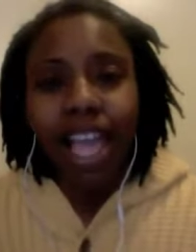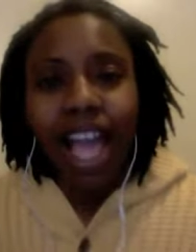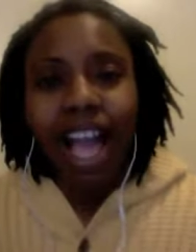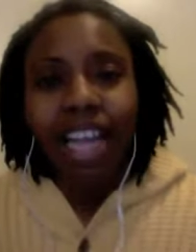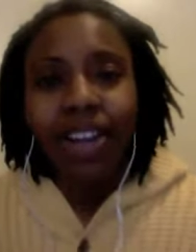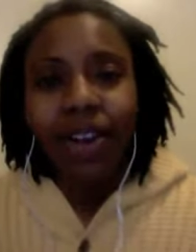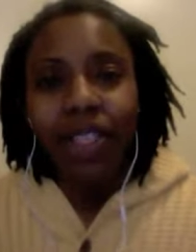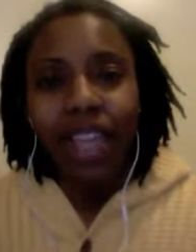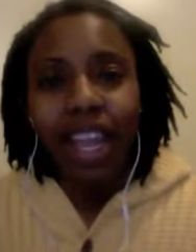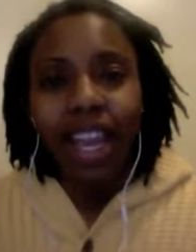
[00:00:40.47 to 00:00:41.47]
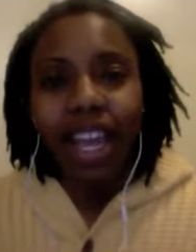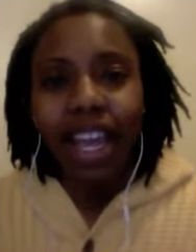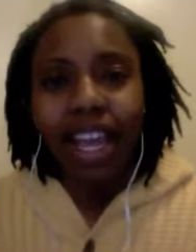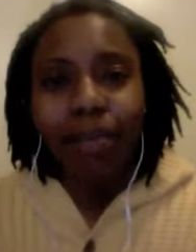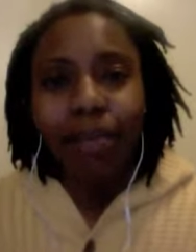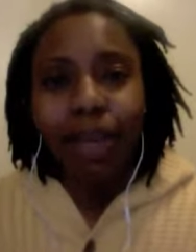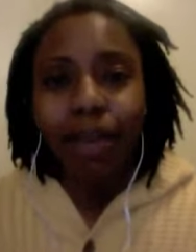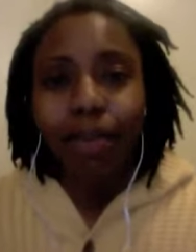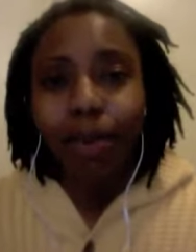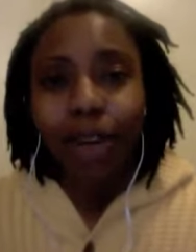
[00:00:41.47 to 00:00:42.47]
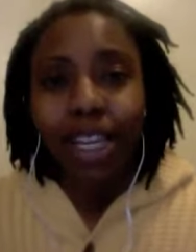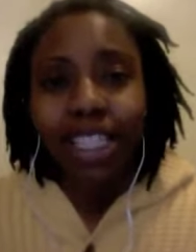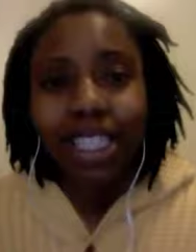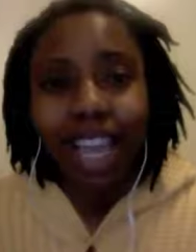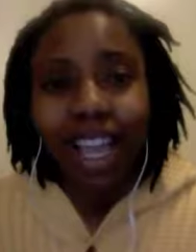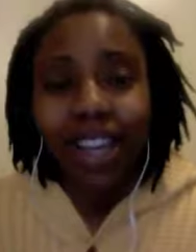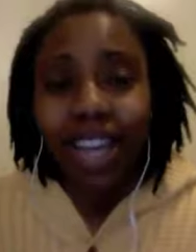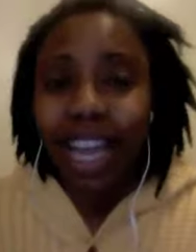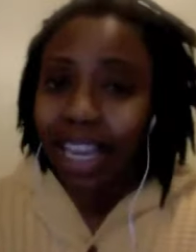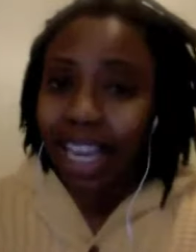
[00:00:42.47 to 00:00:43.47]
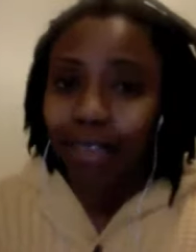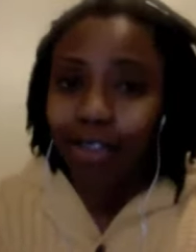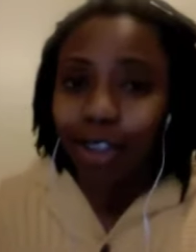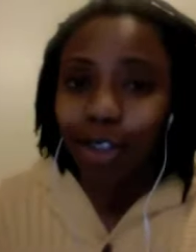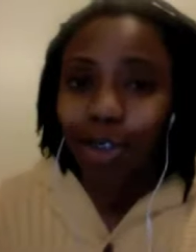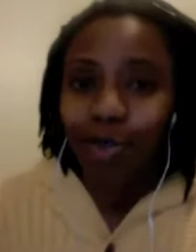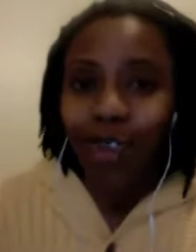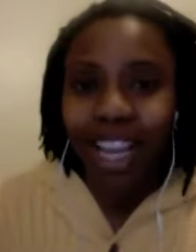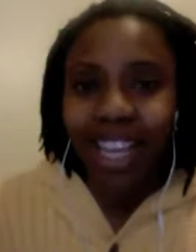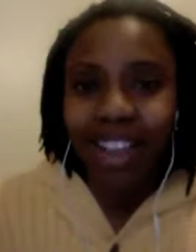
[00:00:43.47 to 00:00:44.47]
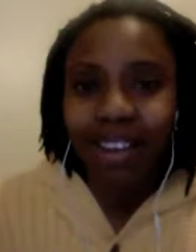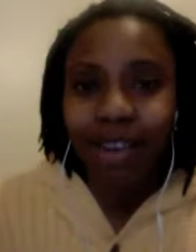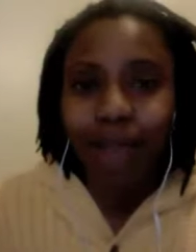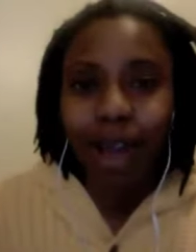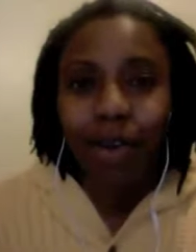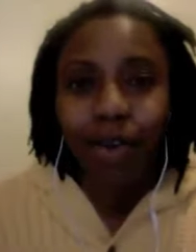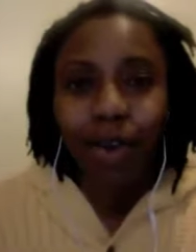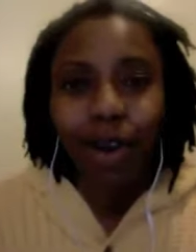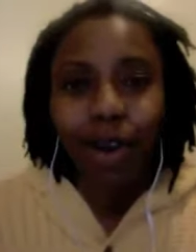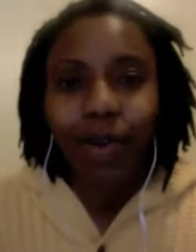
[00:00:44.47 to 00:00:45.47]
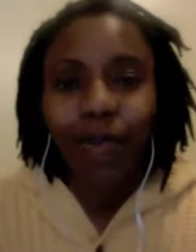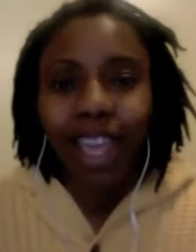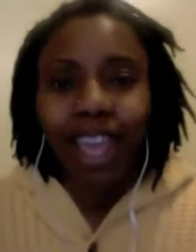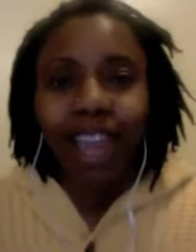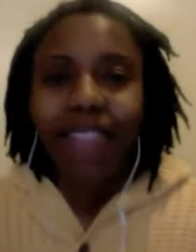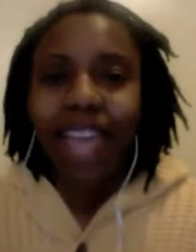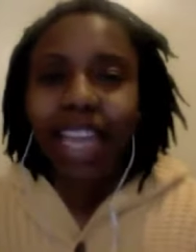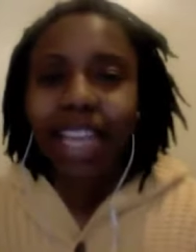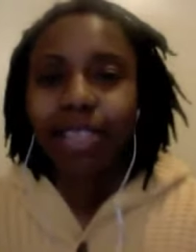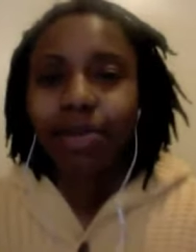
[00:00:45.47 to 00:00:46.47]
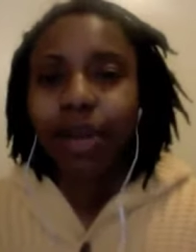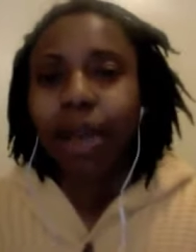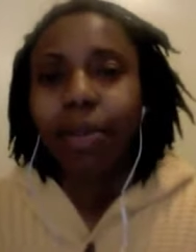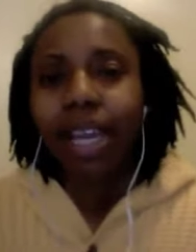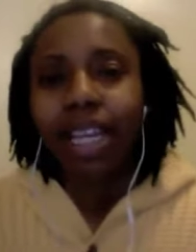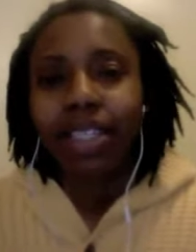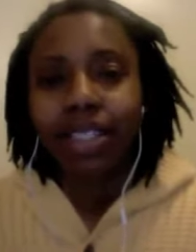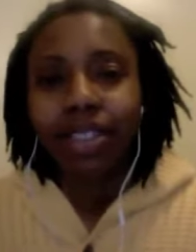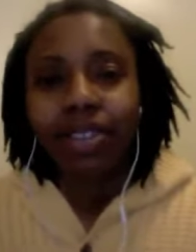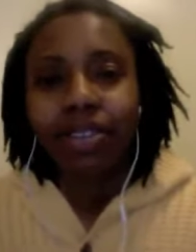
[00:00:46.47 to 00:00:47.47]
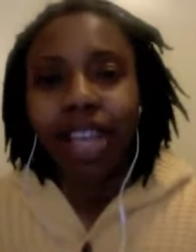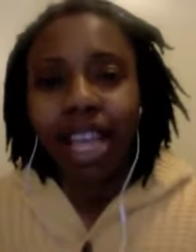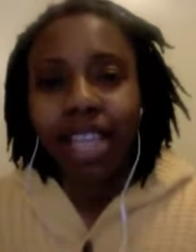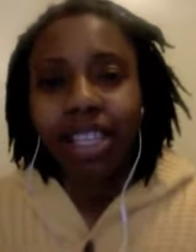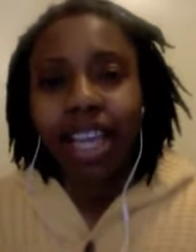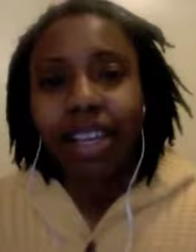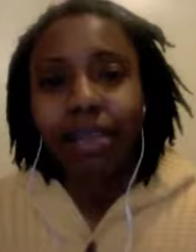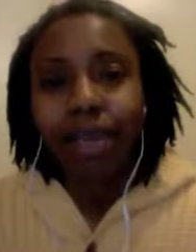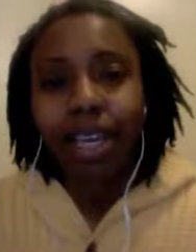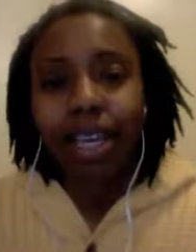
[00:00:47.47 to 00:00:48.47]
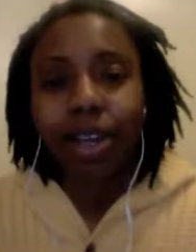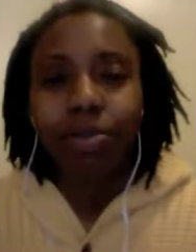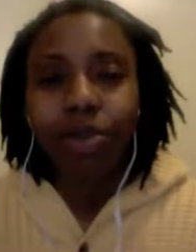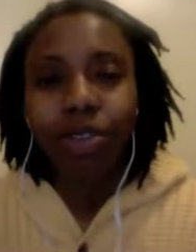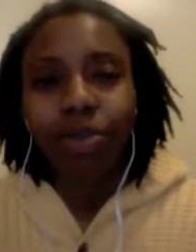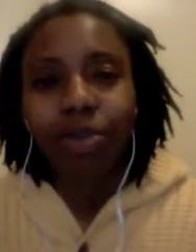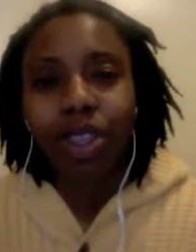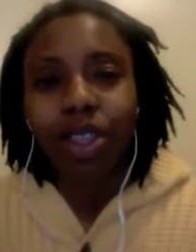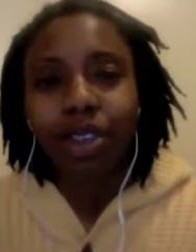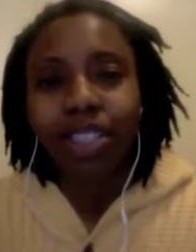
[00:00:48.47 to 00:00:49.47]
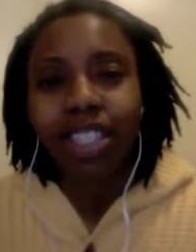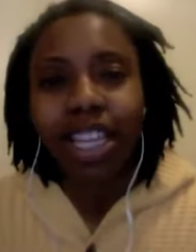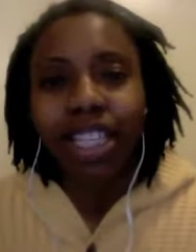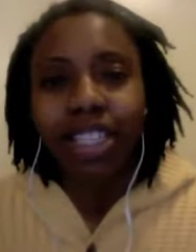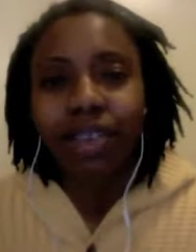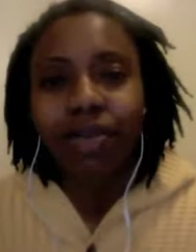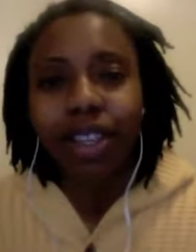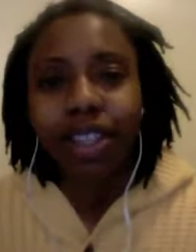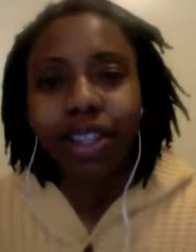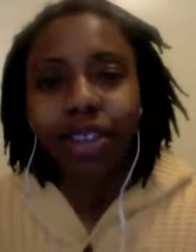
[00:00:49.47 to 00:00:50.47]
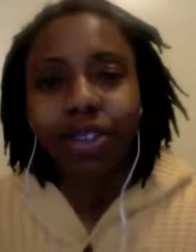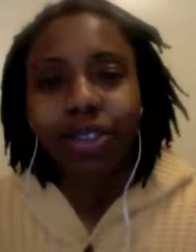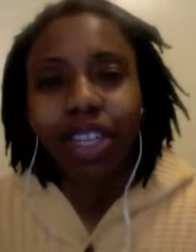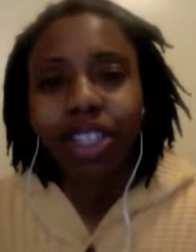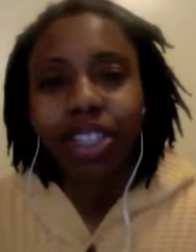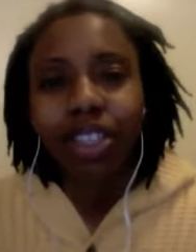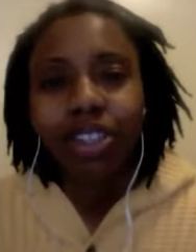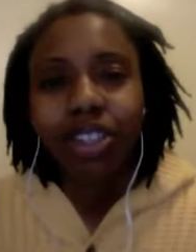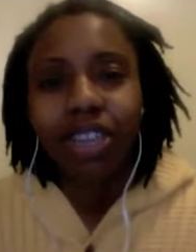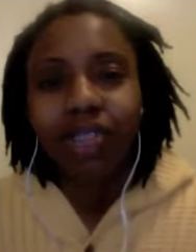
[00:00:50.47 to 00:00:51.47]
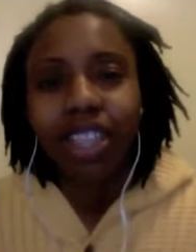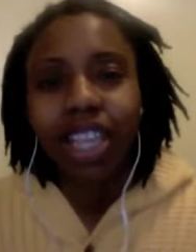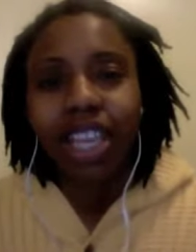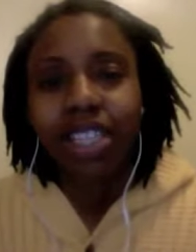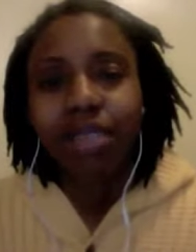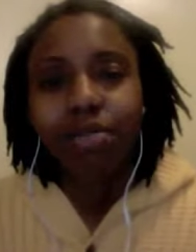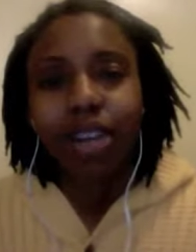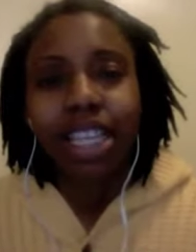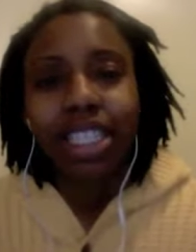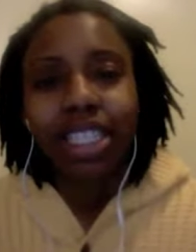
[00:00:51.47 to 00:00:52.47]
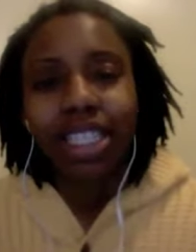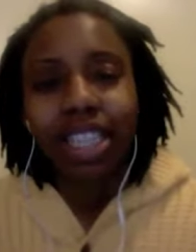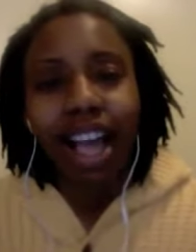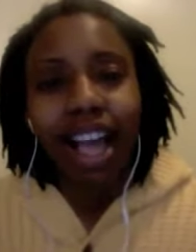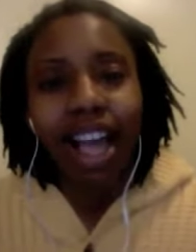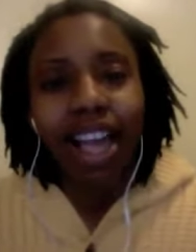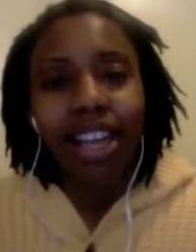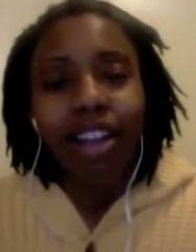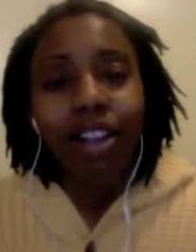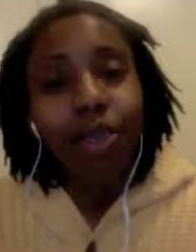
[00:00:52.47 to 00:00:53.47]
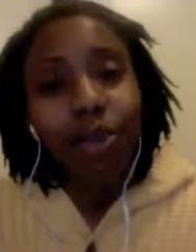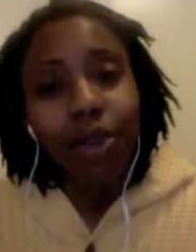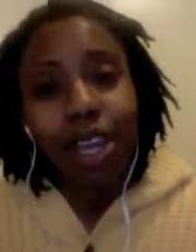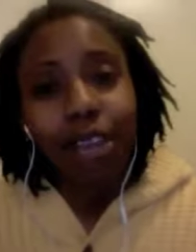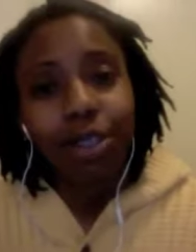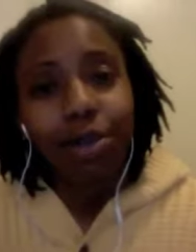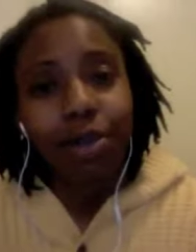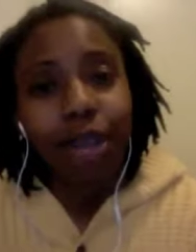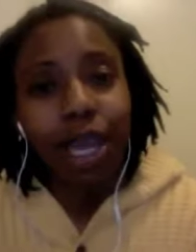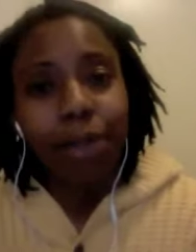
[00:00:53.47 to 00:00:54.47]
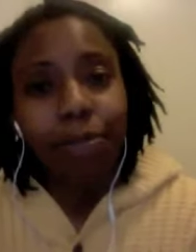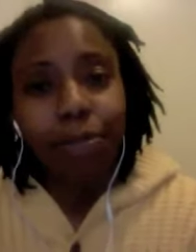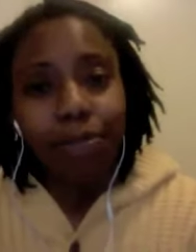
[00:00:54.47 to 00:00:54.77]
I know that uh, being born in sound, I can have church right here in my own home, and that is what I plan to do so that I can be in communion with those saints over at the Coltrane Church, giving thanks and praises to God through a love supreme.